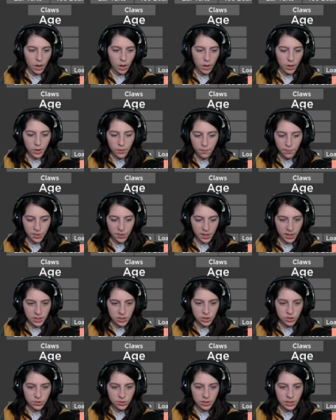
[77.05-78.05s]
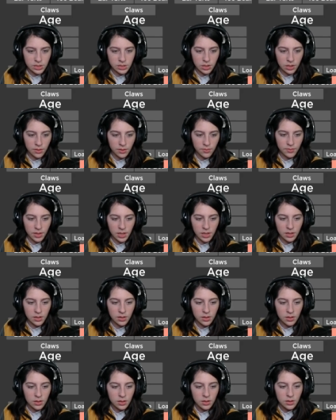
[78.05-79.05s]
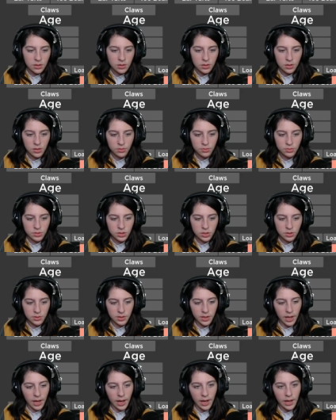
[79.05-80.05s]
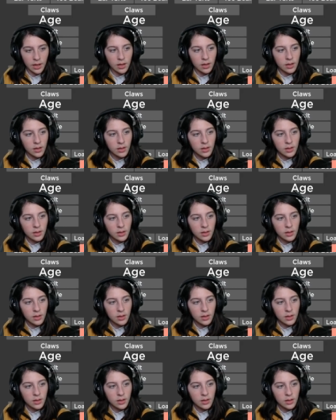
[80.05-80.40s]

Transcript: Are you playing tricks on me? Don't do that.